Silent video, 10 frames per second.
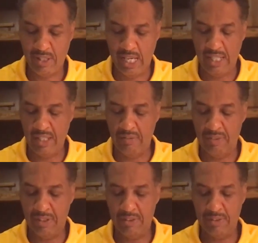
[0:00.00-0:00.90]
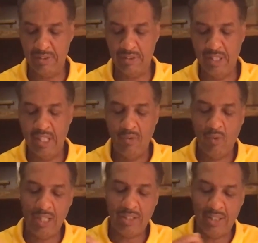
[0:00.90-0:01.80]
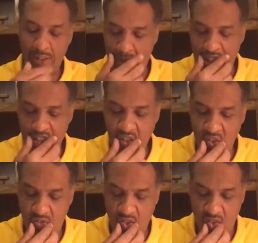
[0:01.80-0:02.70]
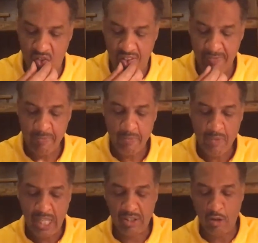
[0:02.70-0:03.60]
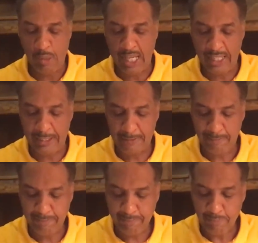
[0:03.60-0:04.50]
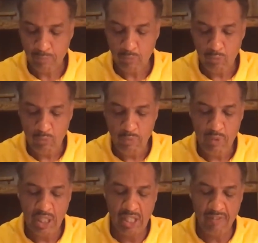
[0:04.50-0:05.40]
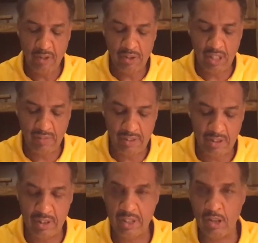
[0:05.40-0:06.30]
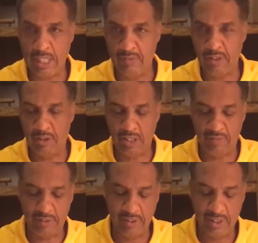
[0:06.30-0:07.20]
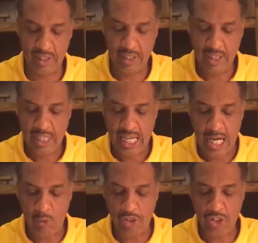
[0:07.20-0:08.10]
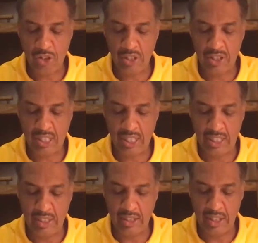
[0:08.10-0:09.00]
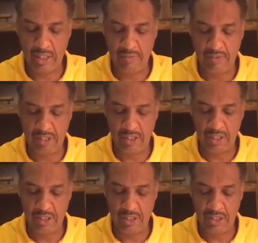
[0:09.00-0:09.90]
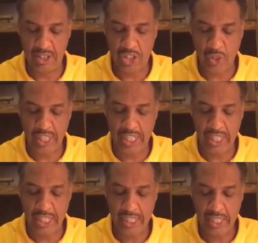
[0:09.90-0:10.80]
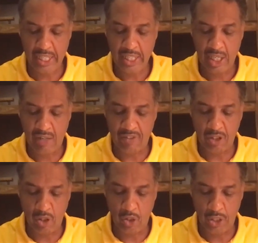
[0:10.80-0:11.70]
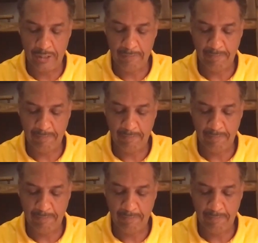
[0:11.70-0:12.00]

I love it. Watch this, though. Let's go a little further. Let's go back in verse 7. Let's go back to verse 7. I will surely tell of the decree of the Lord.